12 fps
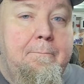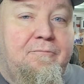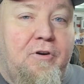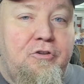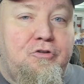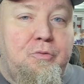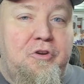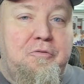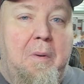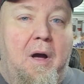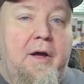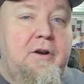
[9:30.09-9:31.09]
first
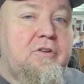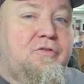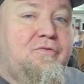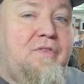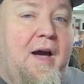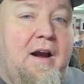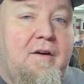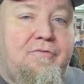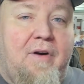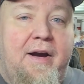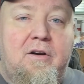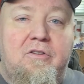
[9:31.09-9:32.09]
responders,
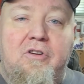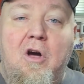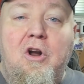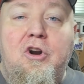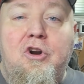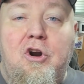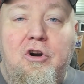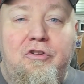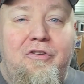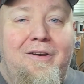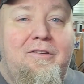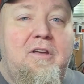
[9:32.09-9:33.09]
firefighters,
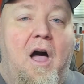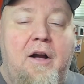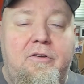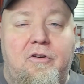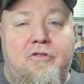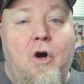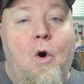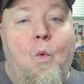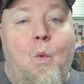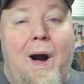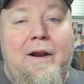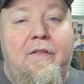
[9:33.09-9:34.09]
nursing, doctors,
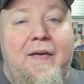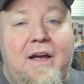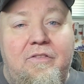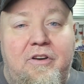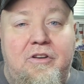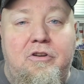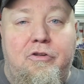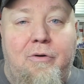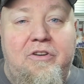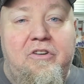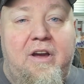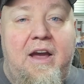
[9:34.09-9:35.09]
why do they continue their
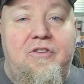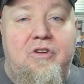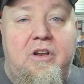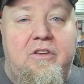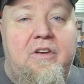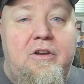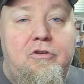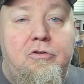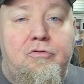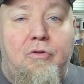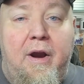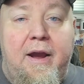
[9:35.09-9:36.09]
education, continue to
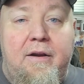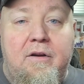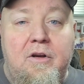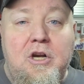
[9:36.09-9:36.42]
train?